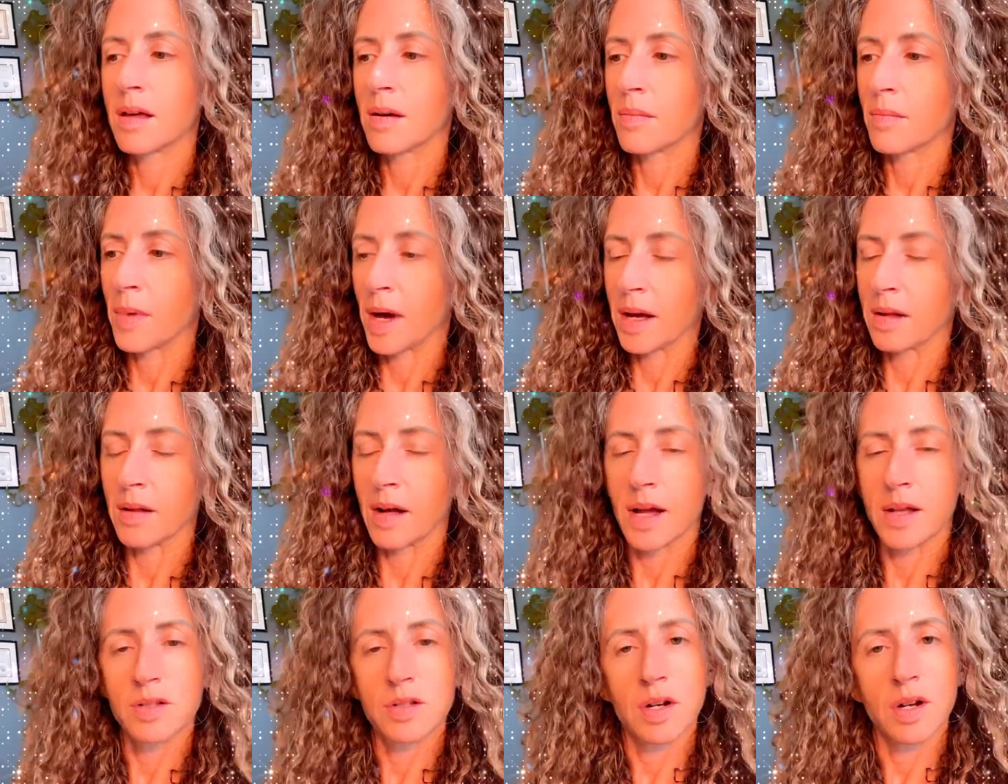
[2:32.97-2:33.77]
my
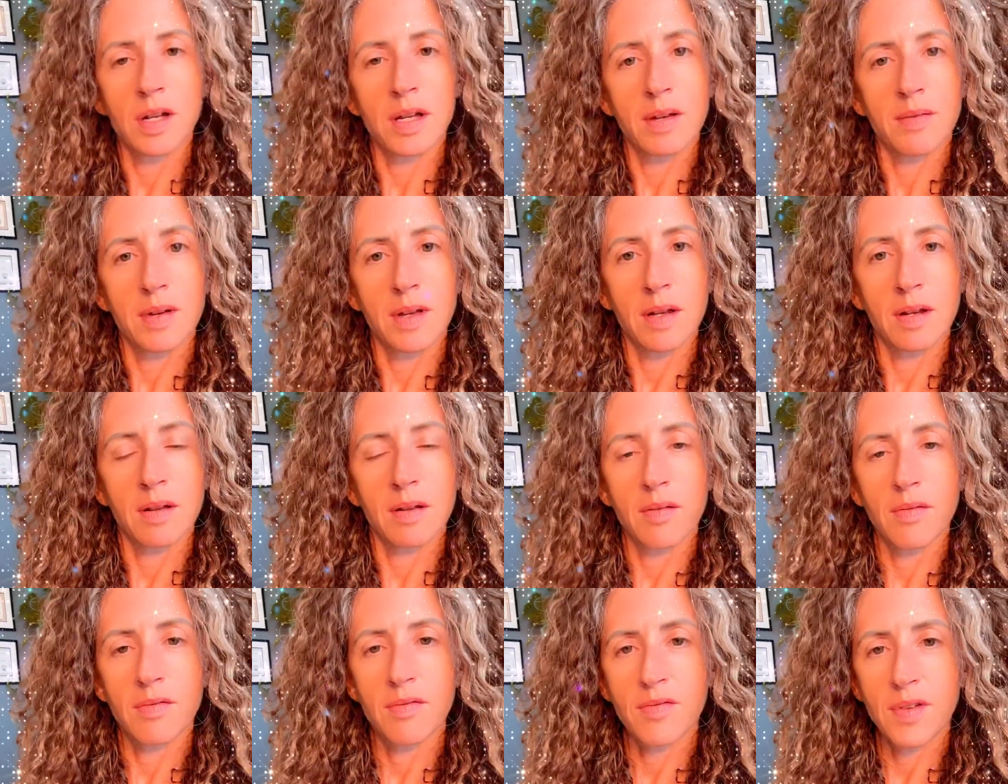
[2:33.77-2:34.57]
clients are
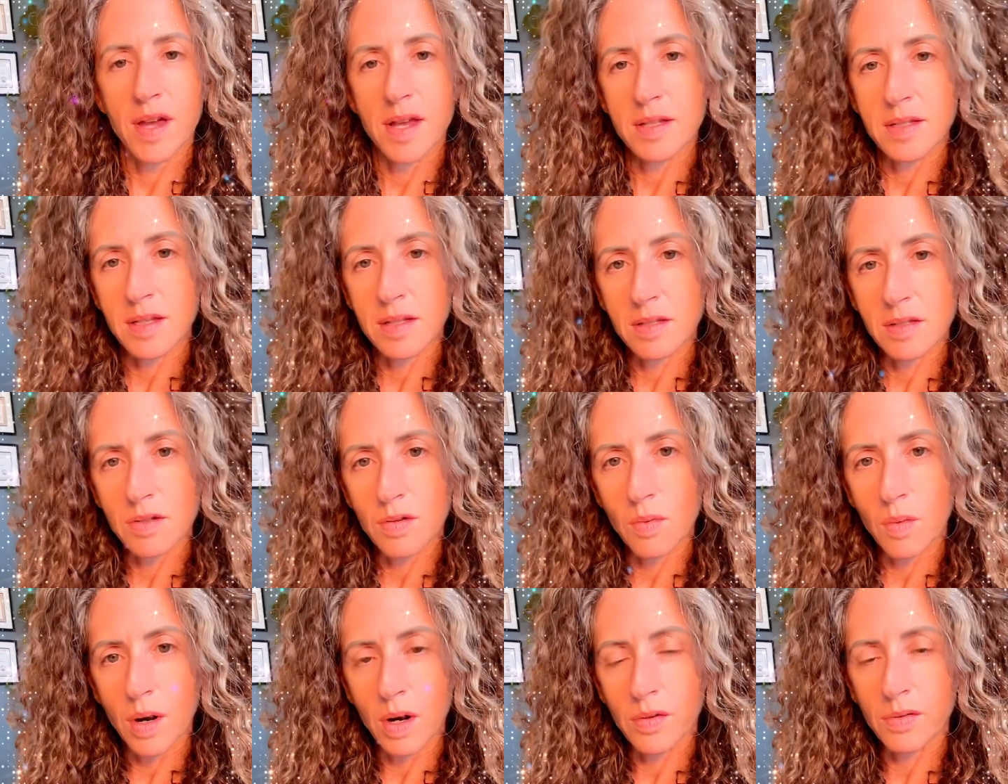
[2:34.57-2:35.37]
given phases to
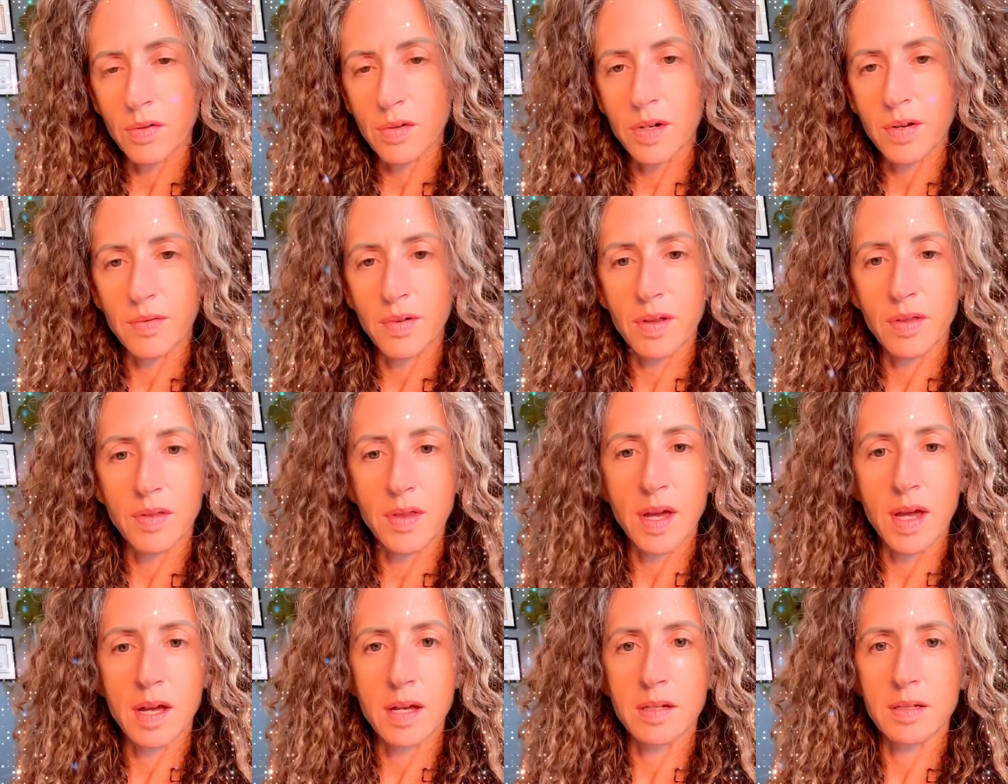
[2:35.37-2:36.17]
work through different
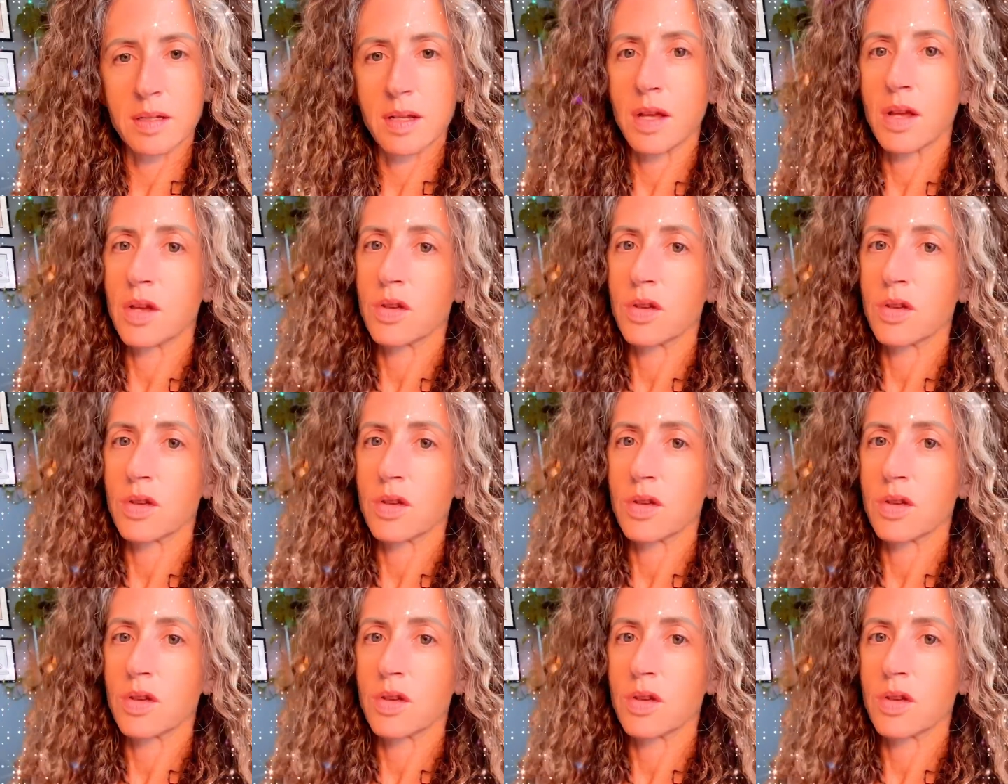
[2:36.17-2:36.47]
things